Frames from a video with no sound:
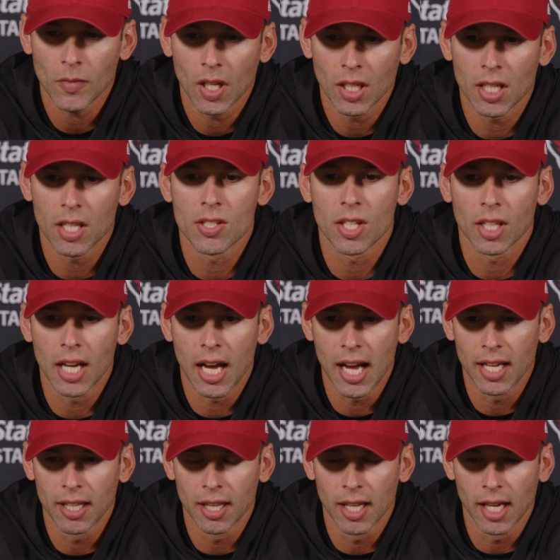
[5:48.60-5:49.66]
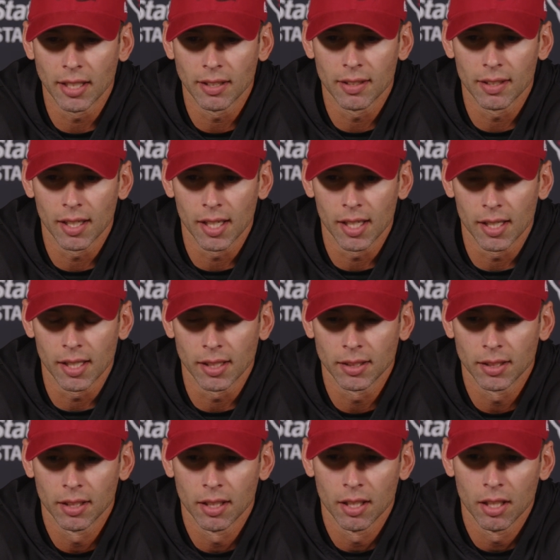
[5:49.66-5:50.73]
he's a guy that, uh,
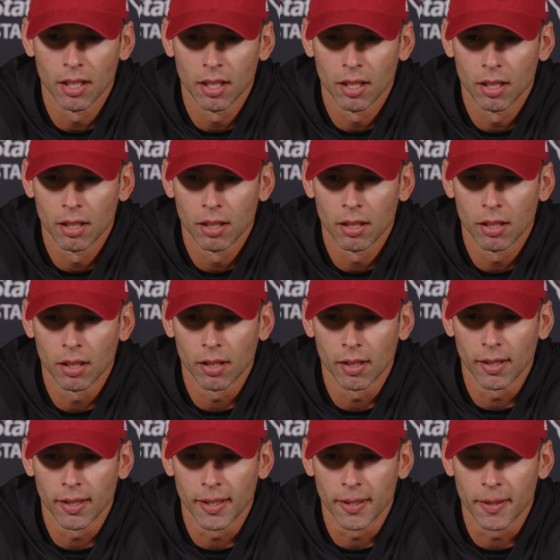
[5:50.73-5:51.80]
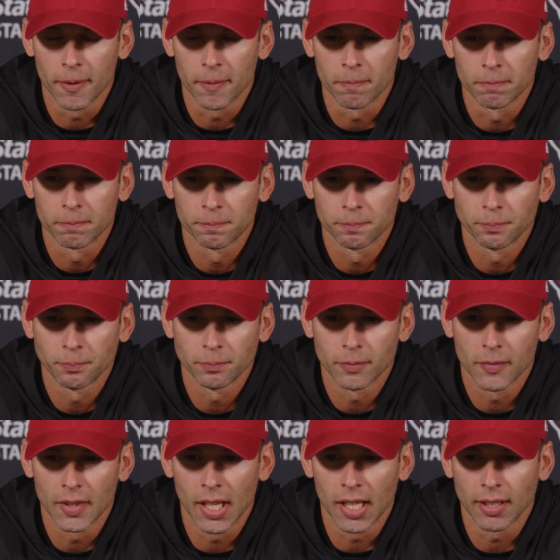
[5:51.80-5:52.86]
um,
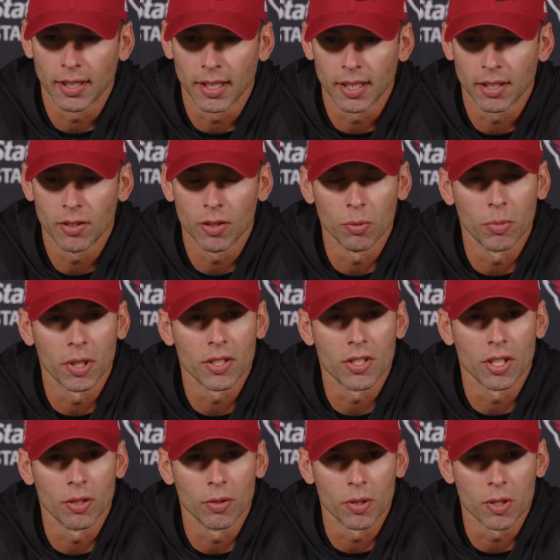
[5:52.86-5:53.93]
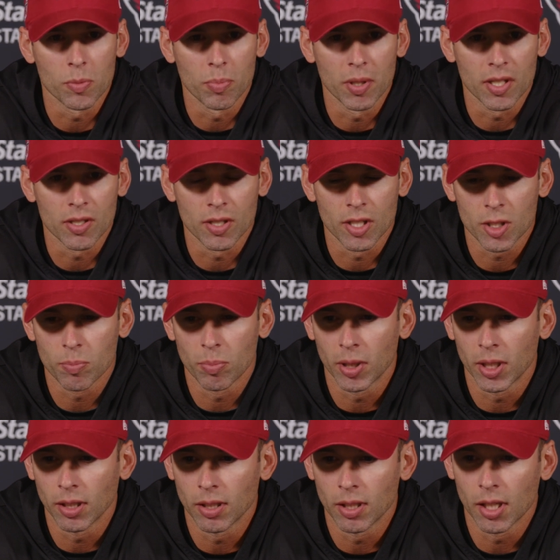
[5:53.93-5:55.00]
not to get too much into his business,
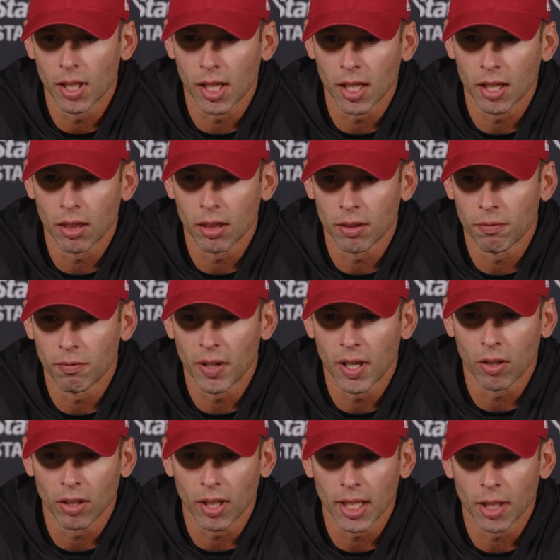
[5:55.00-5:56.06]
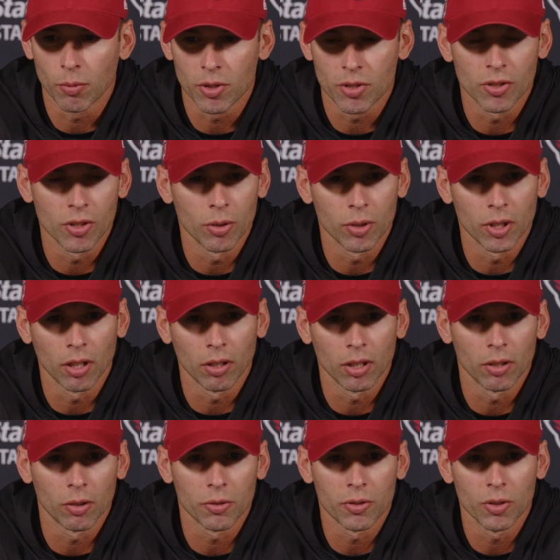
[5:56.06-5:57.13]
but I felt like was doing a
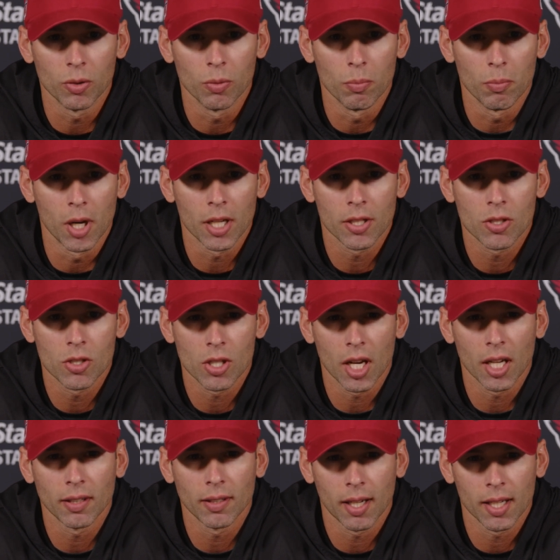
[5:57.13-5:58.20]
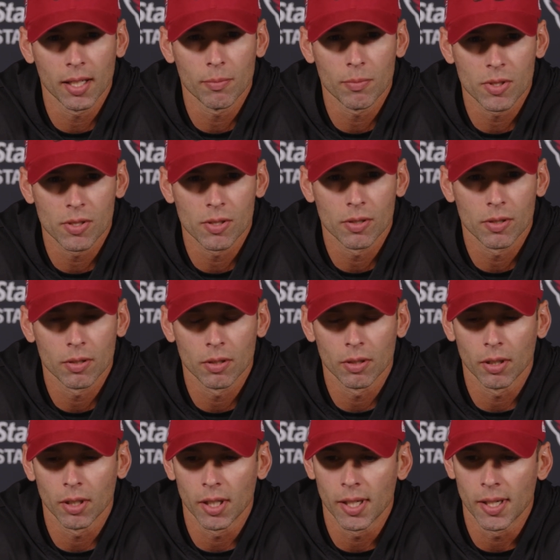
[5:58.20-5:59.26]
little too much at times.
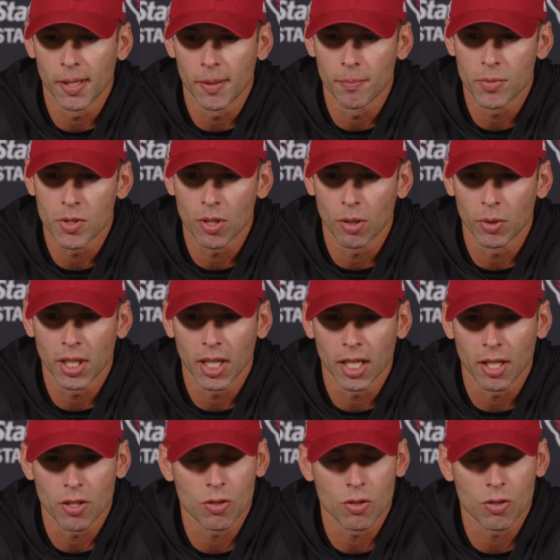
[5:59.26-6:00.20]
Um, so we kind of